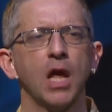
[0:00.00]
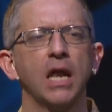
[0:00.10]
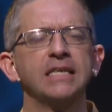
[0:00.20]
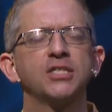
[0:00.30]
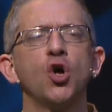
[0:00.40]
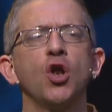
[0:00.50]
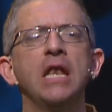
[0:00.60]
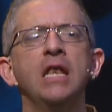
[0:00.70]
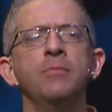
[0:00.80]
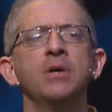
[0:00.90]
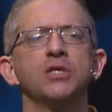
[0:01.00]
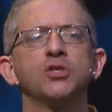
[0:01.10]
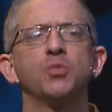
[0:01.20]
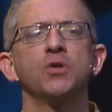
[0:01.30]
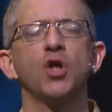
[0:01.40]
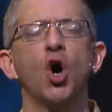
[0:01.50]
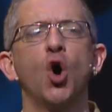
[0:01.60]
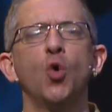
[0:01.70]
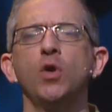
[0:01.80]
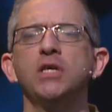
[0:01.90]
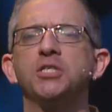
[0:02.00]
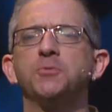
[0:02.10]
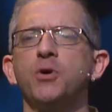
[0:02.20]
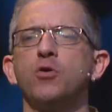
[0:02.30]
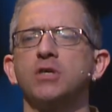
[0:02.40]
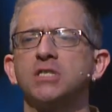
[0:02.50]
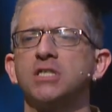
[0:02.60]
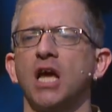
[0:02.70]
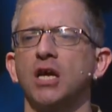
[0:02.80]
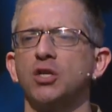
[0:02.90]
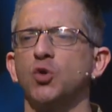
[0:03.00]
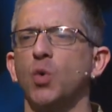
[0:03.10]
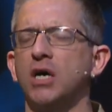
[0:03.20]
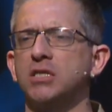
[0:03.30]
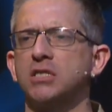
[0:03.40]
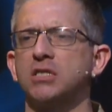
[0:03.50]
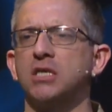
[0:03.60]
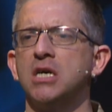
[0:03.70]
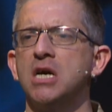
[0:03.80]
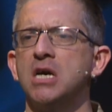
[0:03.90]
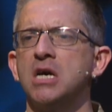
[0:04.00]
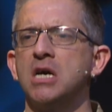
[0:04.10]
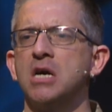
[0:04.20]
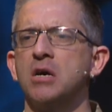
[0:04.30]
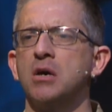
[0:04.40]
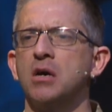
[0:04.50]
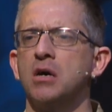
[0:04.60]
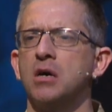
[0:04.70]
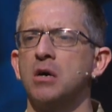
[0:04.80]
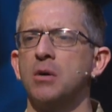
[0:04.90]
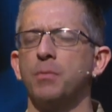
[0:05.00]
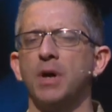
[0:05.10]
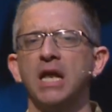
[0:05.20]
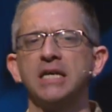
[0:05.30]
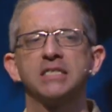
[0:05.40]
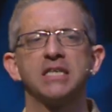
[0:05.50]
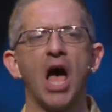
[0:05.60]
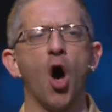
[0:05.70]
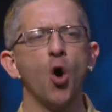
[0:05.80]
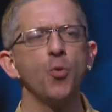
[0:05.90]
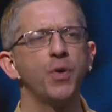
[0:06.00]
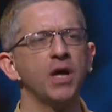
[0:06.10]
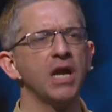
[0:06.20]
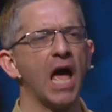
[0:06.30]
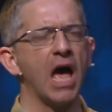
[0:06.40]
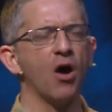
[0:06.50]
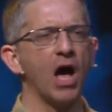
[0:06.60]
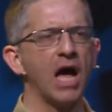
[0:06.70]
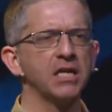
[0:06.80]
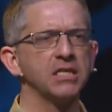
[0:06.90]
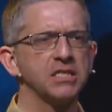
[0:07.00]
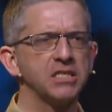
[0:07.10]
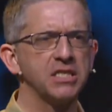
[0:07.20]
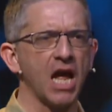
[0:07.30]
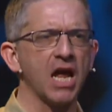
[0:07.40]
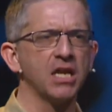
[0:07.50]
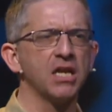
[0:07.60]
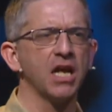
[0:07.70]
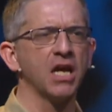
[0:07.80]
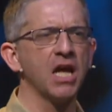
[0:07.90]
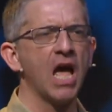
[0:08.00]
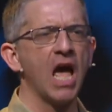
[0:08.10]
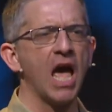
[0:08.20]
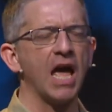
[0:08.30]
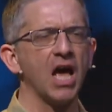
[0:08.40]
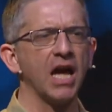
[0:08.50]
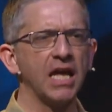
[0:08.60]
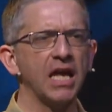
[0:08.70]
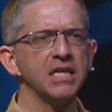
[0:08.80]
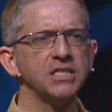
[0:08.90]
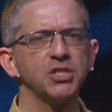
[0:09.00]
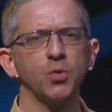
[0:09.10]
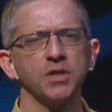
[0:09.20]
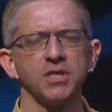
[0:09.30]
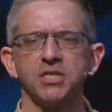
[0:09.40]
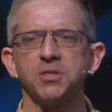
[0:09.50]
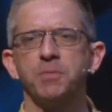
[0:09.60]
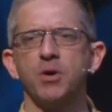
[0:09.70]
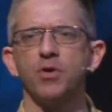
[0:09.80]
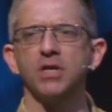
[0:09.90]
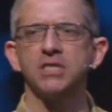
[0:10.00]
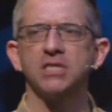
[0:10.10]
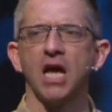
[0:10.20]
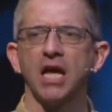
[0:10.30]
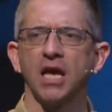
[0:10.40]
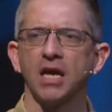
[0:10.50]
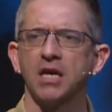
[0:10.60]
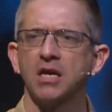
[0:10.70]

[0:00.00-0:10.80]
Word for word: Let's not limit what the Holy Spirit is saying to us, but let's open our understanding and our ears to what the Spirit is saying.